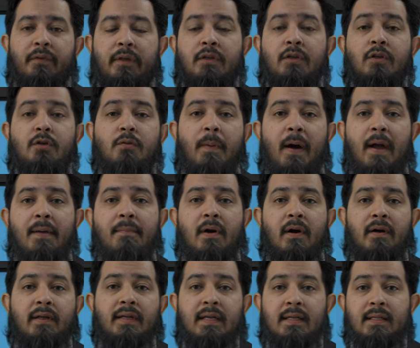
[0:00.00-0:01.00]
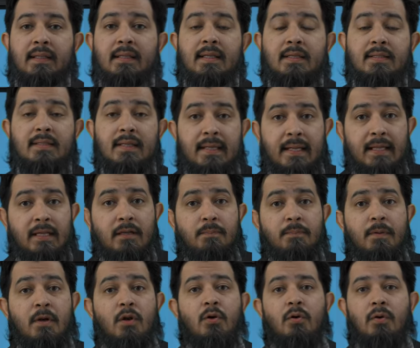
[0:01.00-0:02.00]
in the Dubai market. There's a link
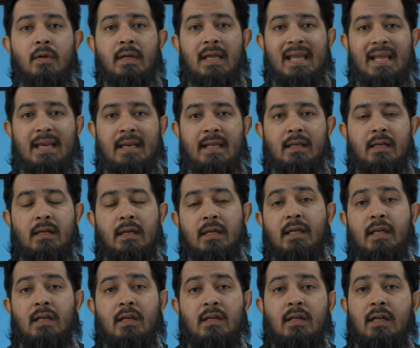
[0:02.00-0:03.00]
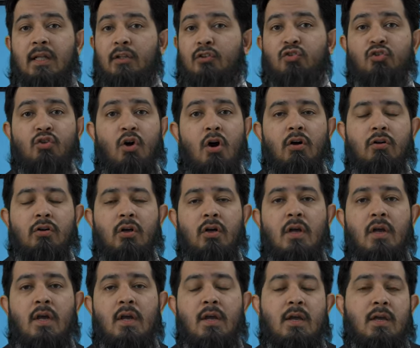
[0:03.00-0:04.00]
below. Hit it, click it. Let's talk.
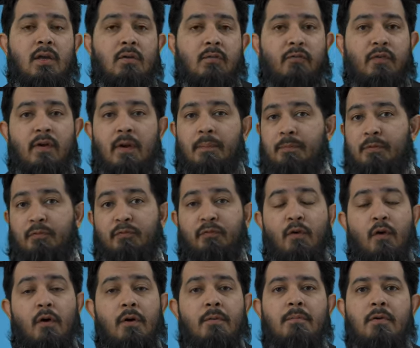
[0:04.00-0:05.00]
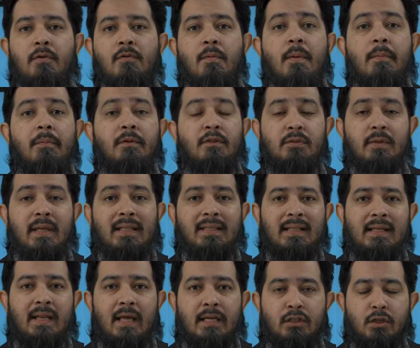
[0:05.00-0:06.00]
Fill up the form. Remember to hit
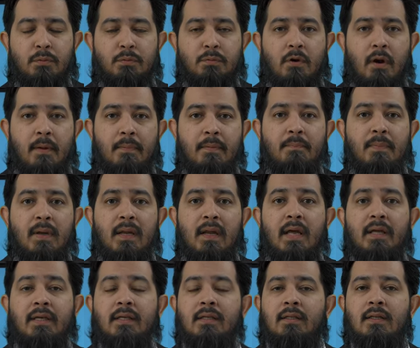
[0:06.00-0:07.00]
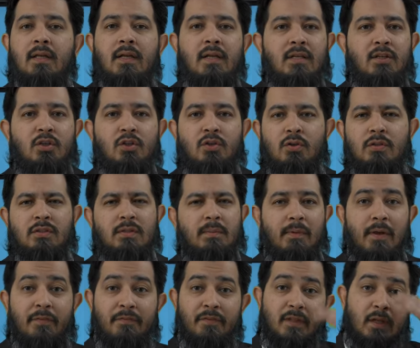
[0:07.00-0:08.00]
the like, subscribe, and bell icon. Show some
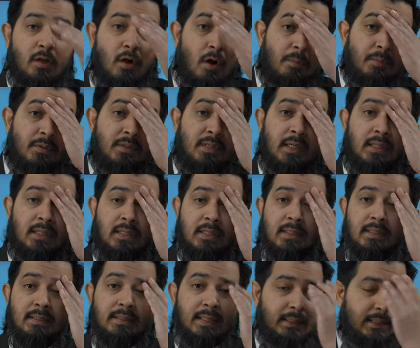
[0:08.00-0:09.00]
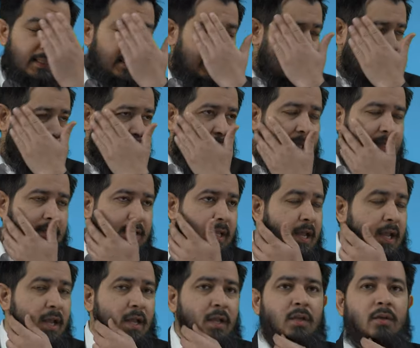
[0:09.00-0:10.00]
love in the comment section. Check this out, guys.
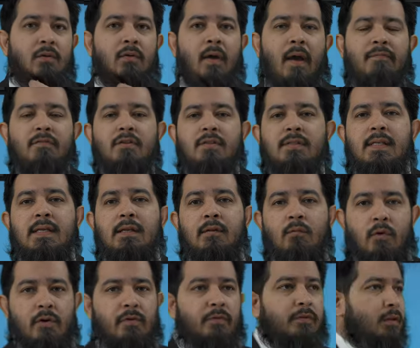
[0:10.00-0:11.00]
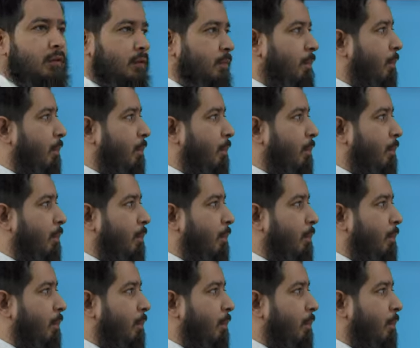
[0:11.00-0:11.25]
Have you seen one of those